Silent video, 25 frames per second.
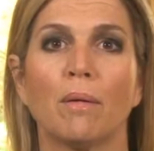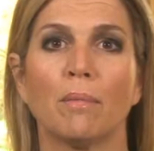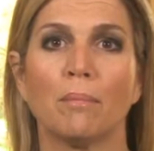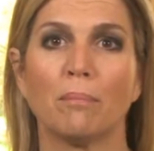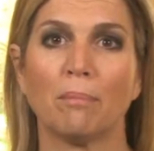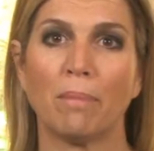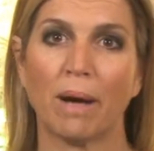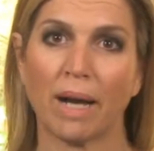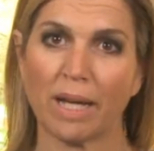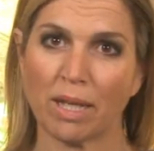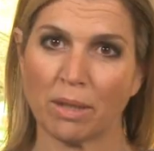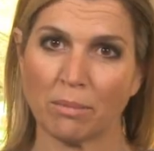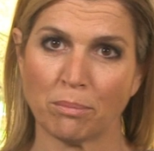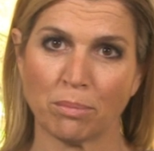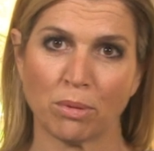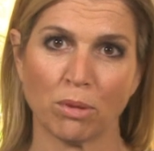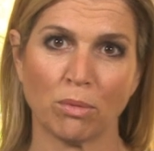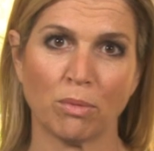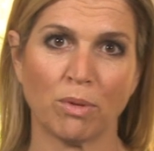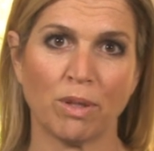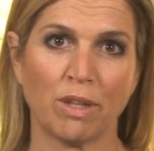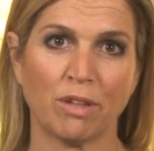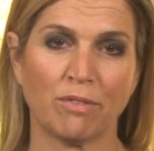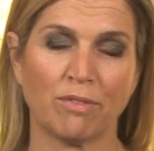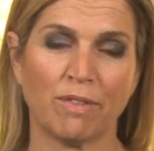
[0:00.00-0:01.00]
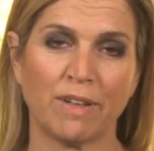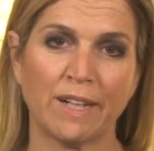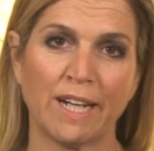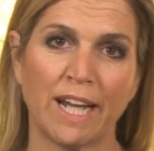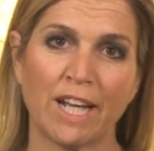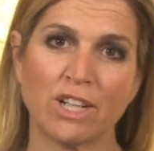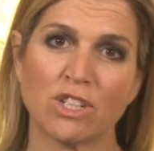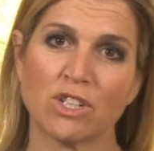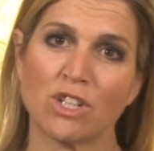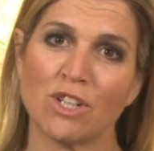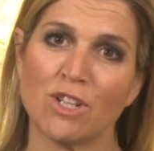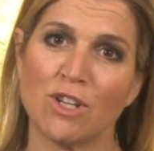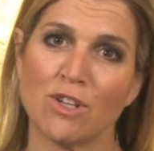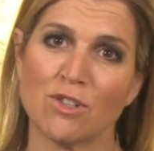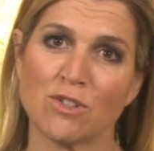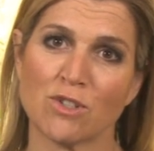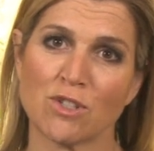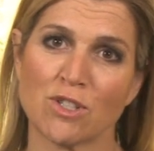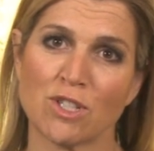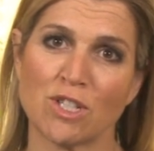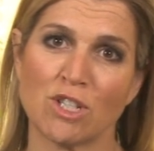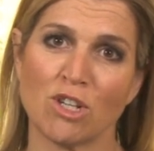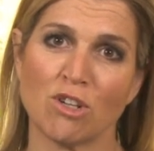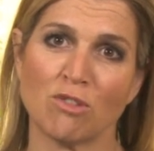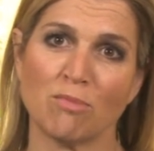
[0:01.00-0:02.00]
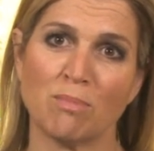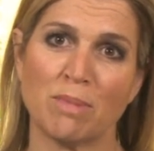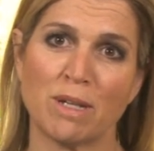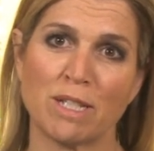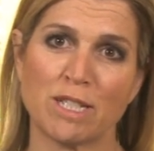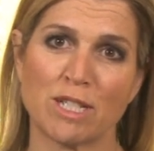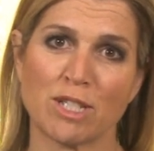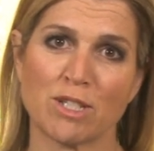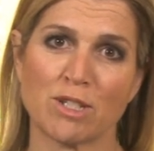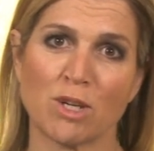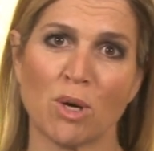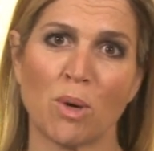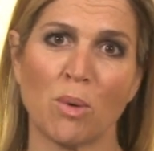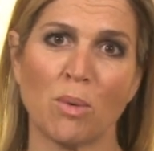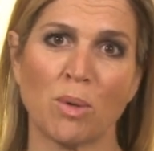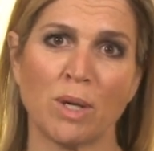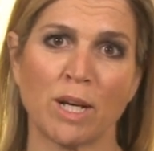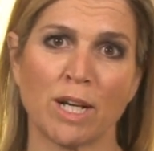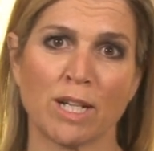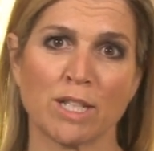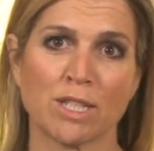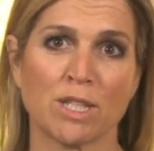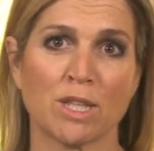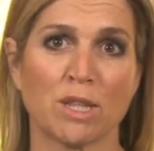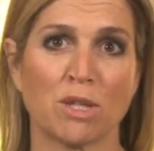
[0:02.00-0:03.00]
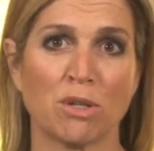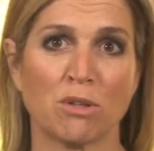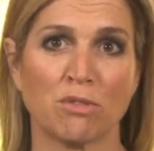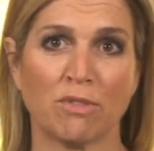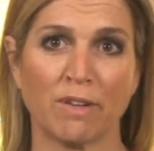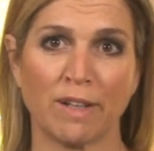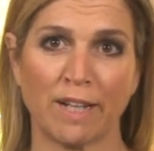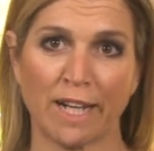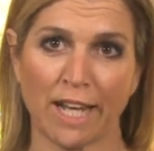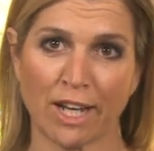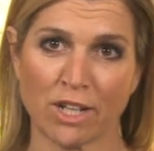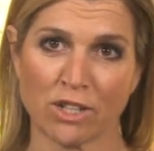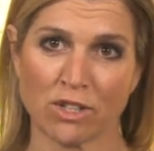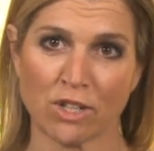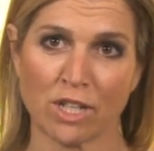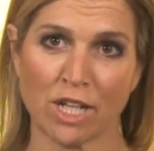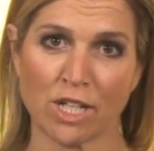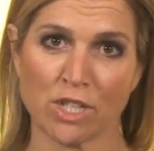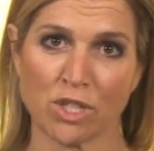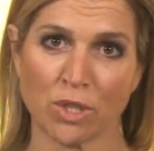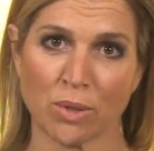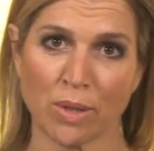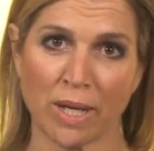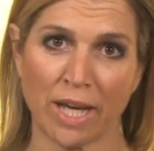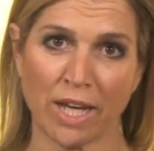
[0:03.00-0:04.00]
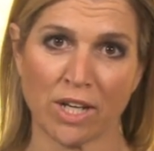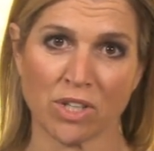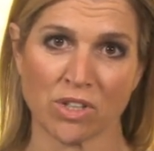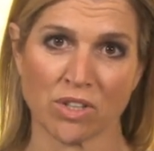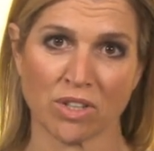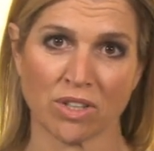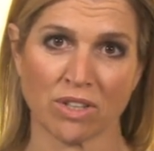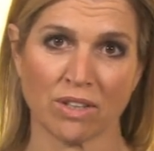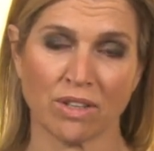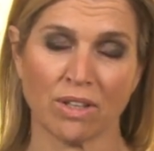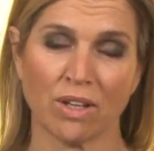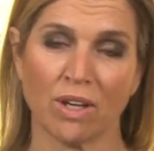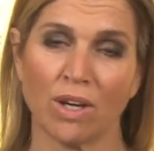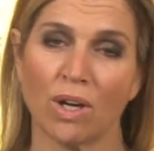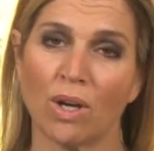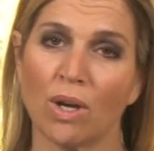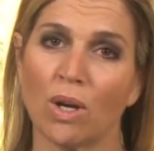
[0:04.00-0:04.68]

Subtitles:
By improving the financial literacy of business owners through financial education,